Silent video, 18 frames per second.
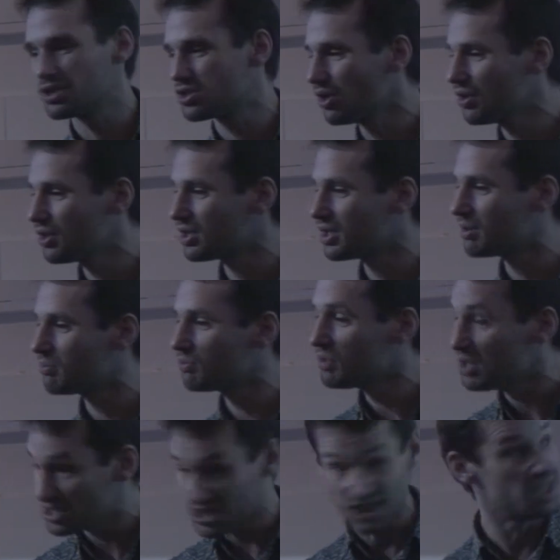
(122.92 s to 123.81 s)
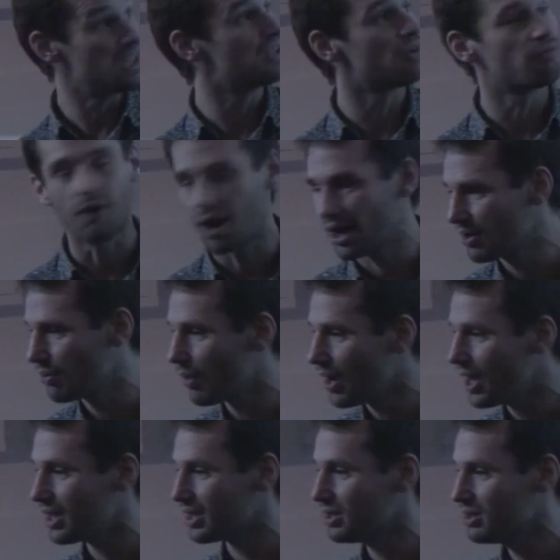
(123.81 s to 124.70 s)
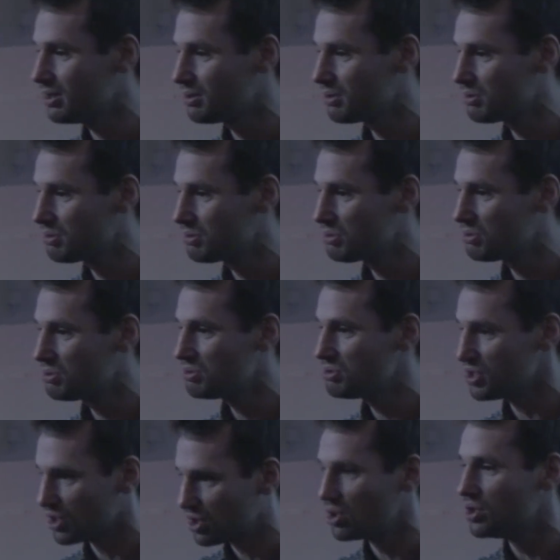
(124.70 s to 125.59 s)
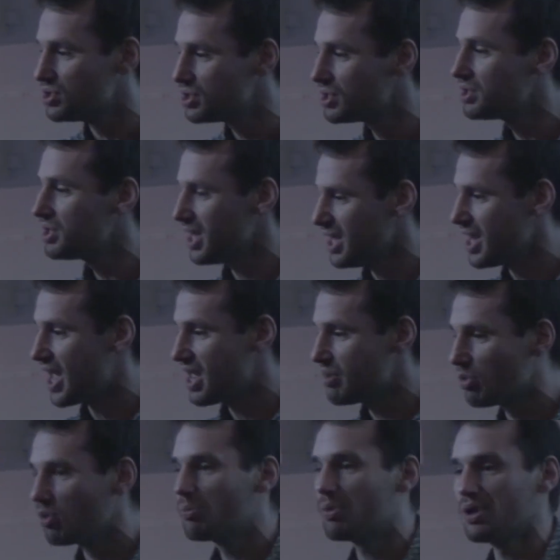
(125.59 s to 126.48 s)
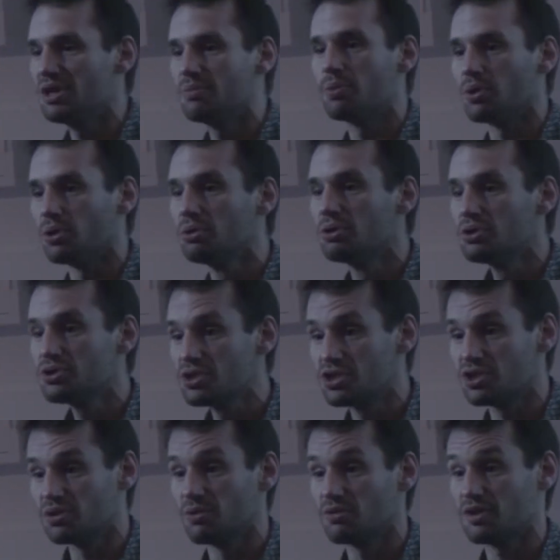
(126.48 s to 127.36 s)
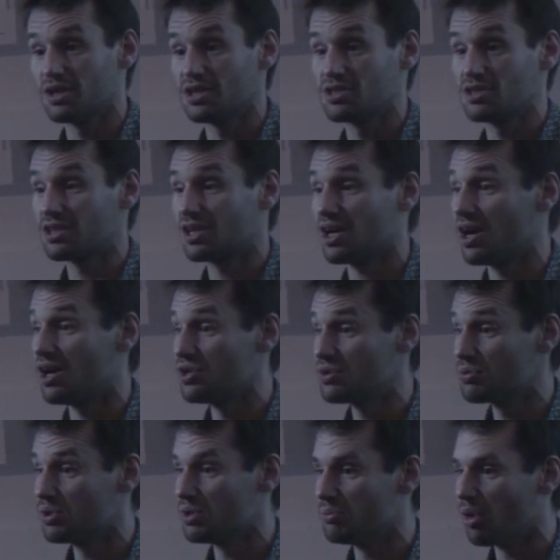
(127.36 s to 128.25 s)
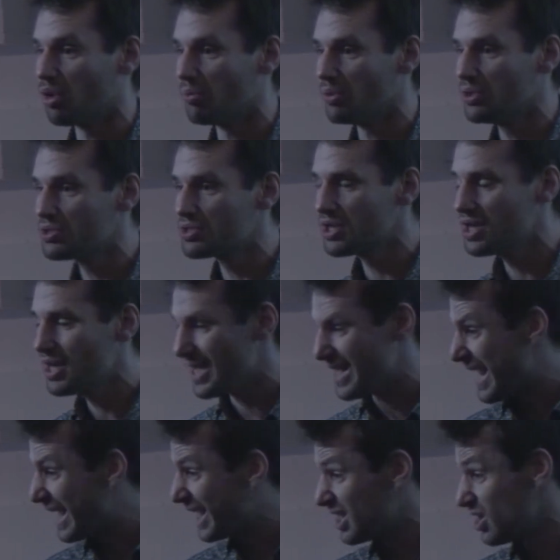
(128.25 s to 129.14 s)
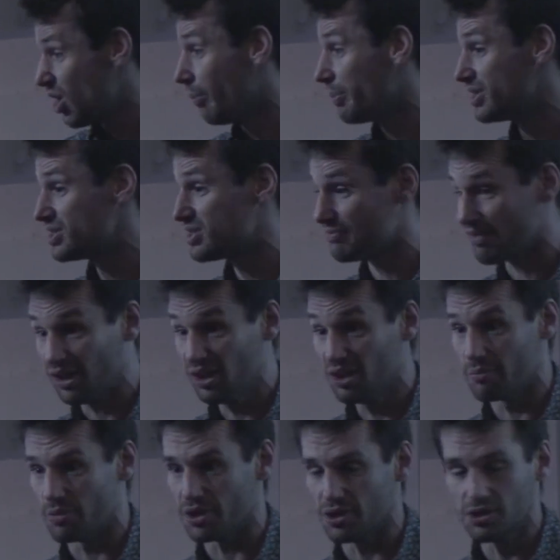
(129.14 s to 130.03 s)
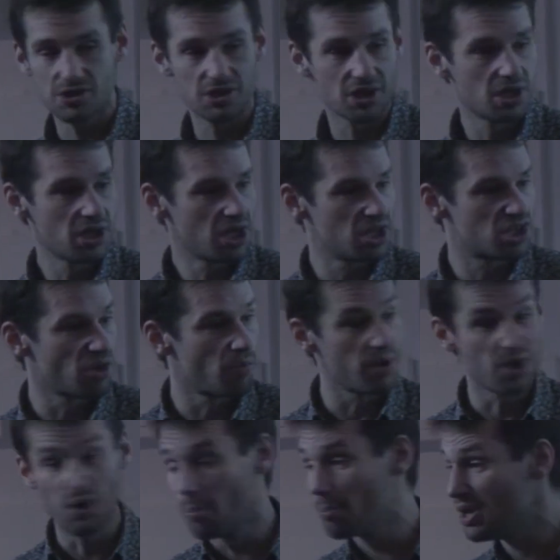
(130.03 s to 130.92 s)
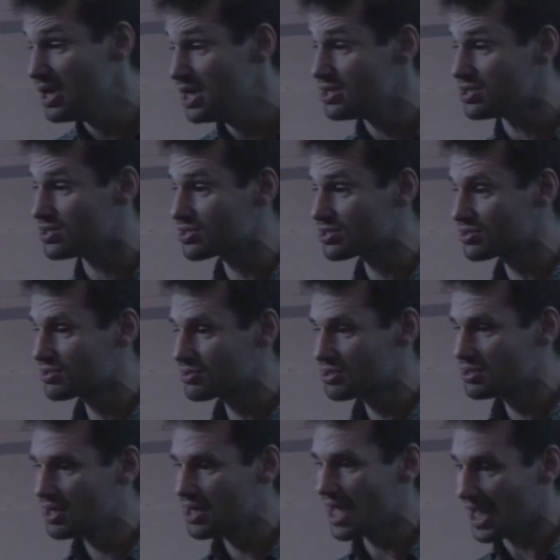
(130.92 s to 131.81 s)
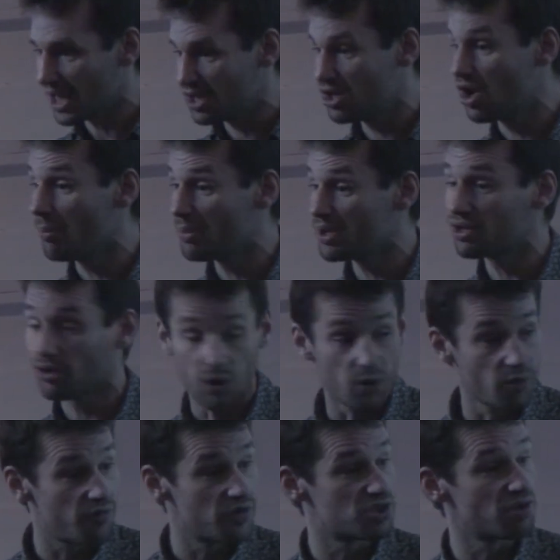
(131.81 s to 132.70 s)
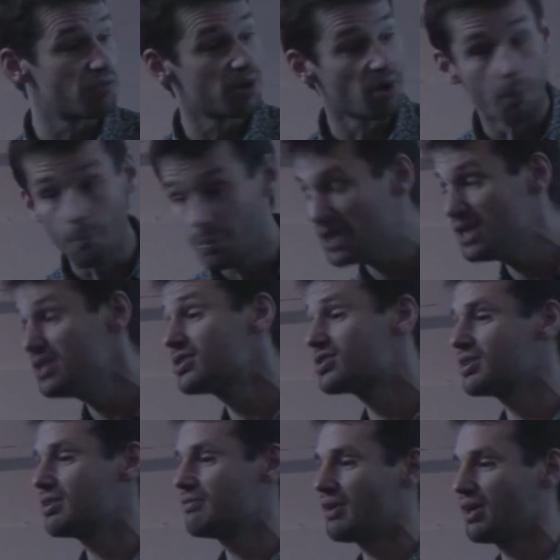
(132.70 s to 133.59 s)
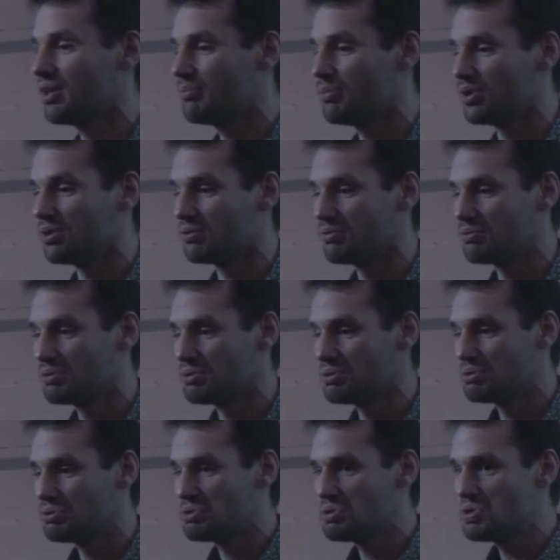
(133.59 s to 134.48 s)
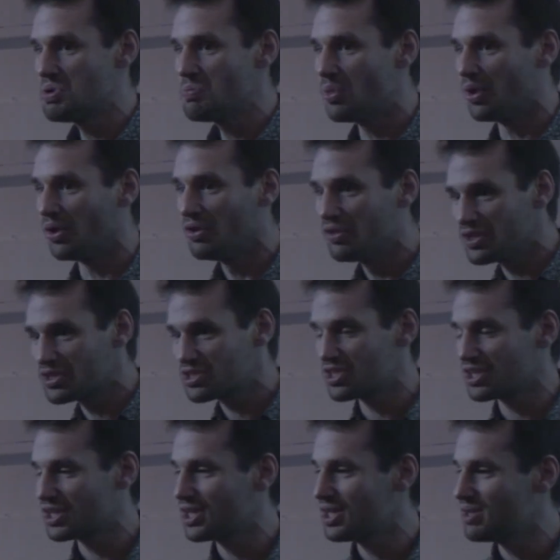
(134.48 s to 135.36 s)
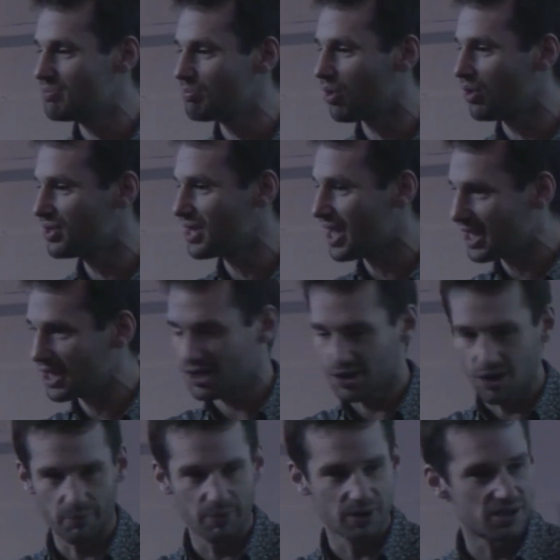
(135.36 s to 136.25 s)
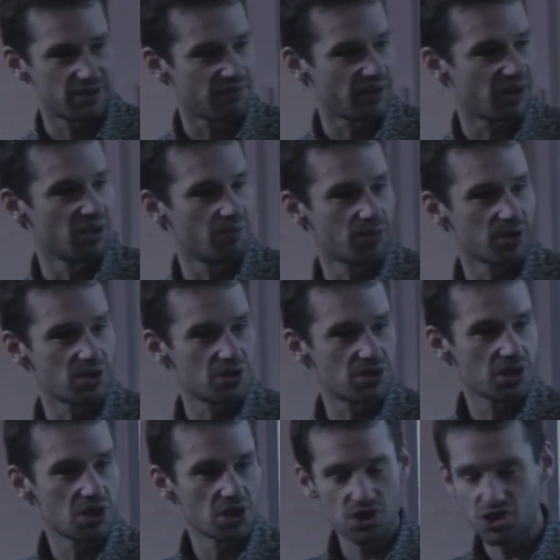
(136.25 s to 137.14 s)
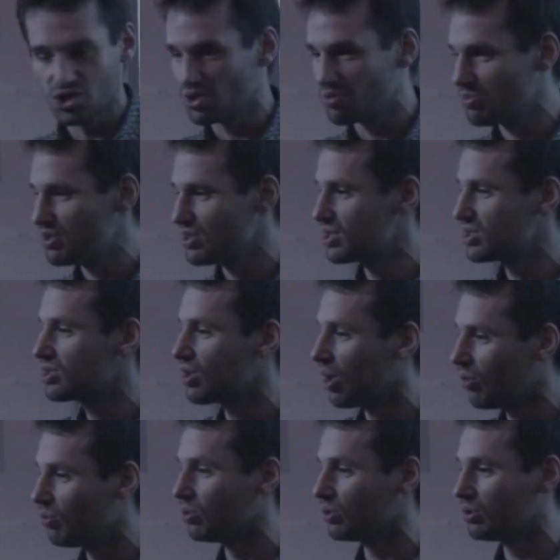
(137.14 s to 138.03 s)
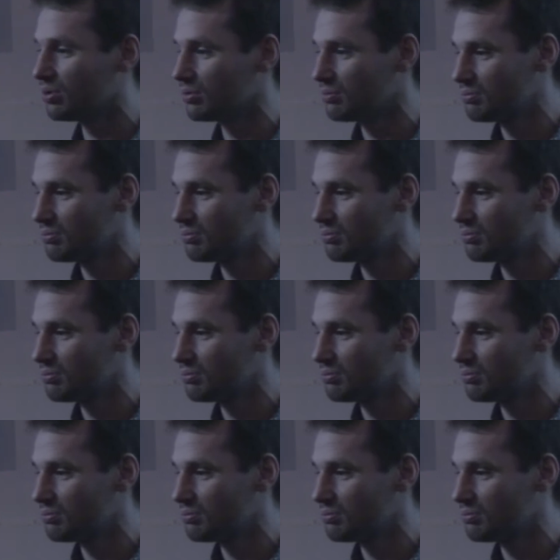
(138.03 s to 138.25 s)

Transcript: at Donny and did it in the right way, you could enable people to do things that they can't do at the moment. And economic development is a real means. Economic growth is a real means to development. But this is the key point. Economic development shouldn't be the goal.